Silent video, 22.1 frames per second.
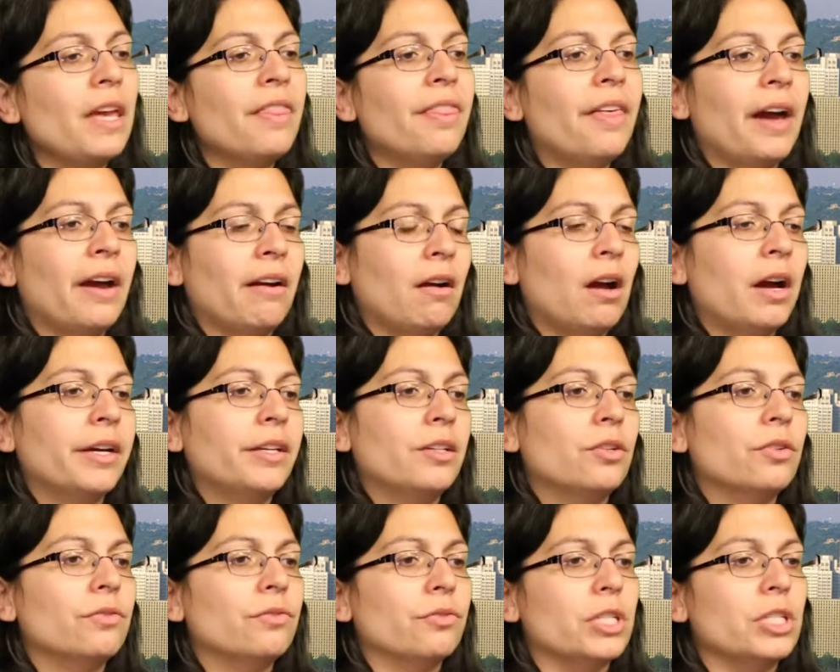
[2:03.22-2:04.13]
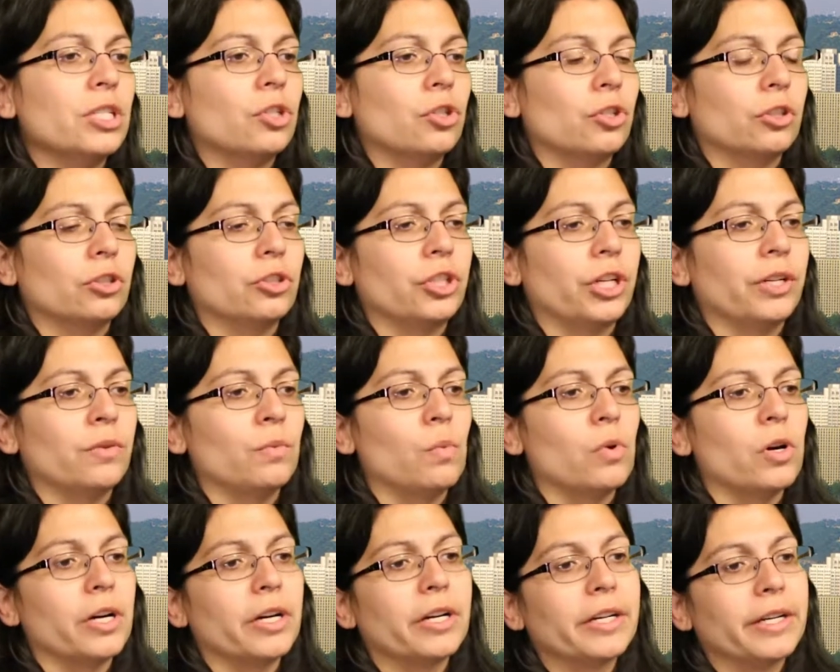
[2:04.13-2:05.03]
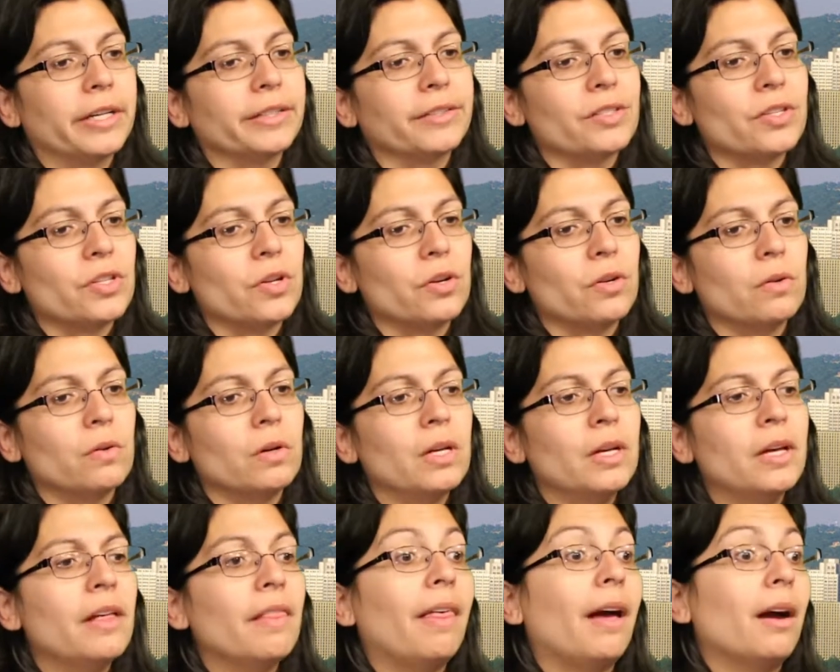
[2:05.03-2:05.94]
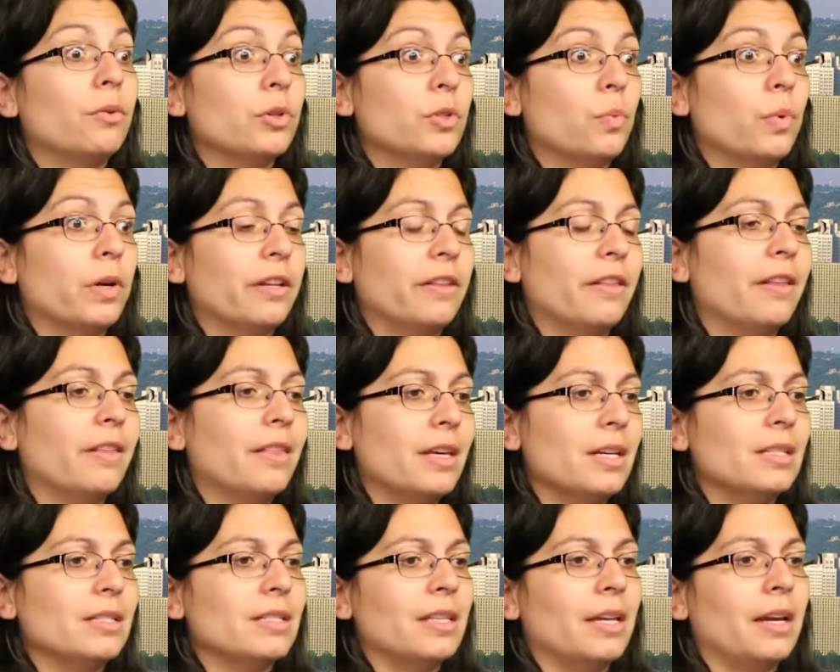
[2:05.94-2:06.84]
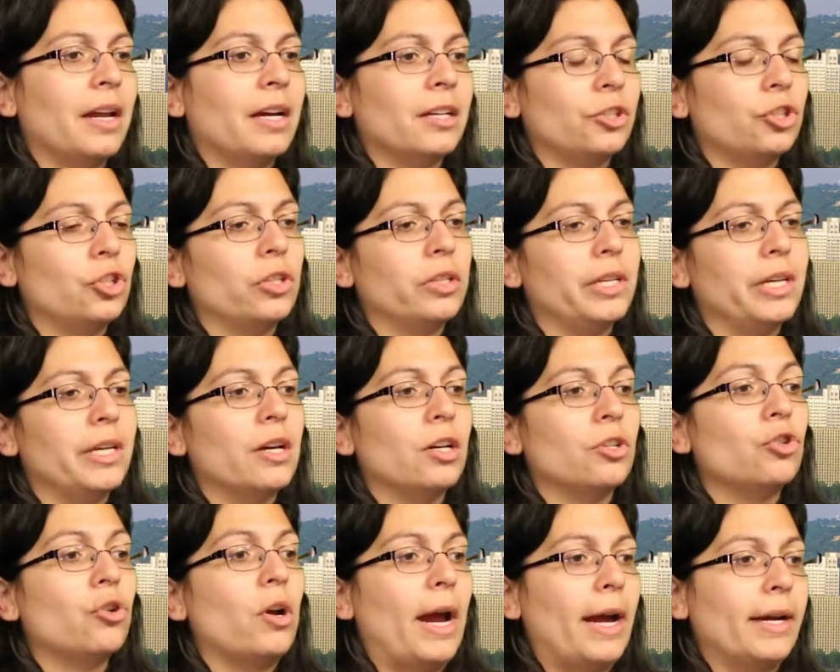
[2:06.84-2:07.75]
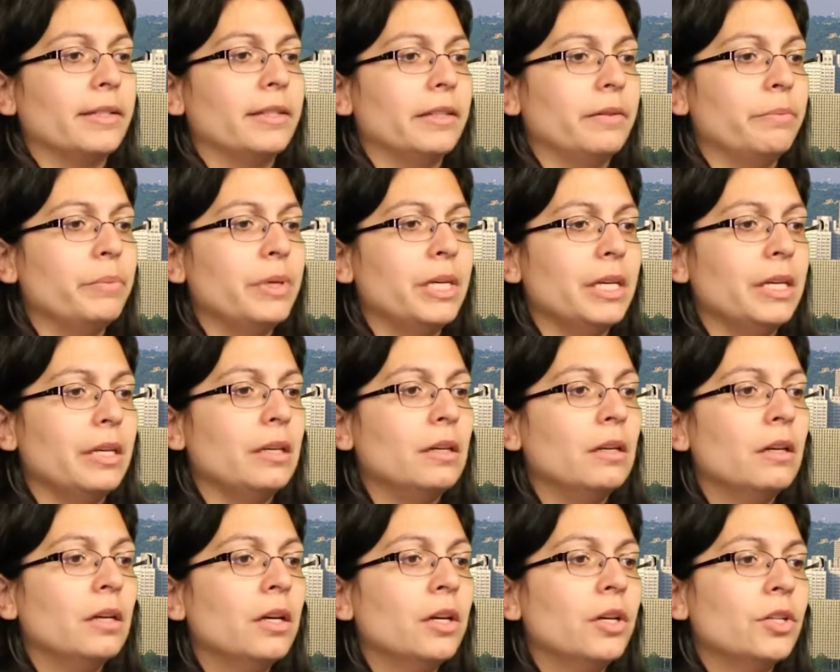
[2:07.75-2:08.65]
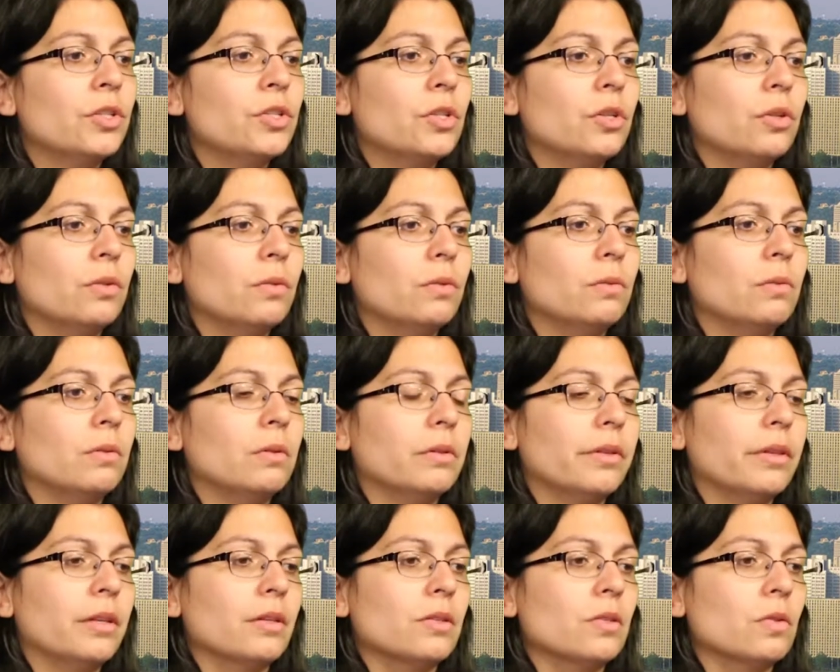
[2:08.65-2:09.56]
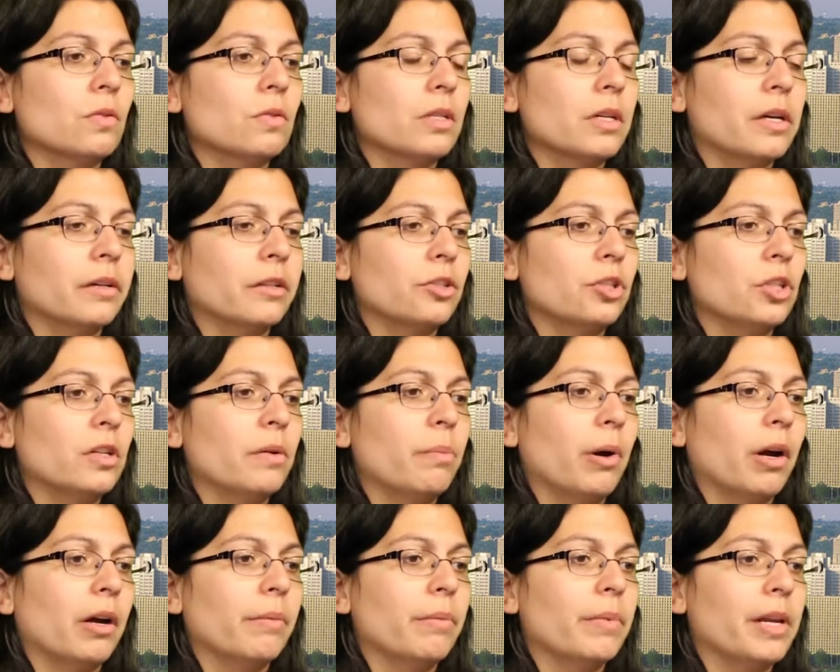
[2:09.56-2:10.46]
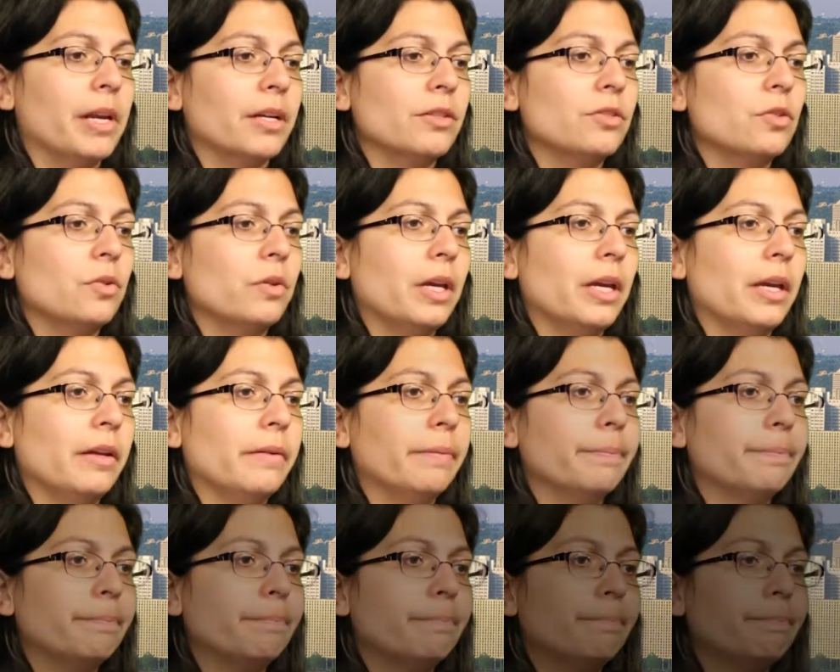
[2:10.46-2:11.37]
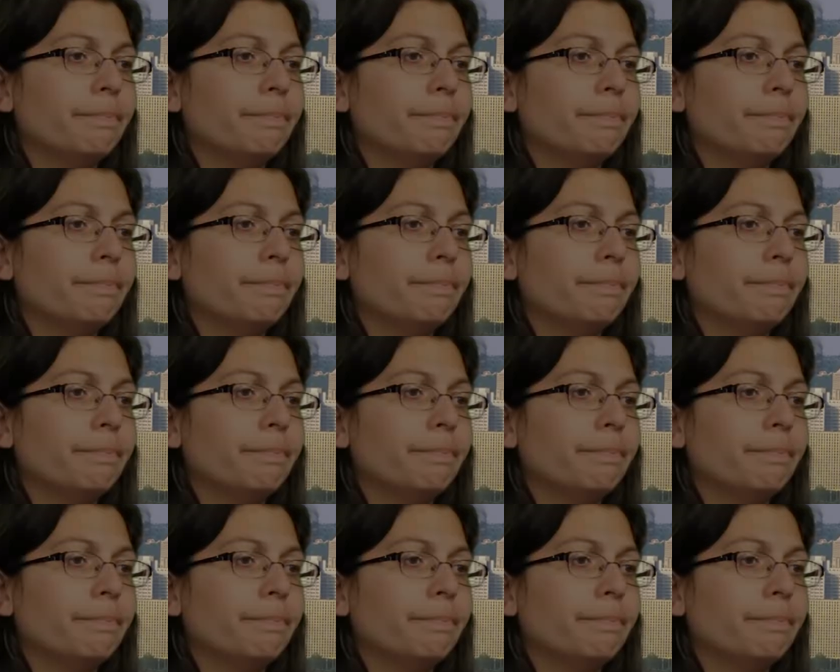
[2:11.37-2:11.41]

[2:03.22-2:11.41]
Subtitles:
that kind of research and work. And so that was one of the things that actually attracted me to the sociology department at Duquesne.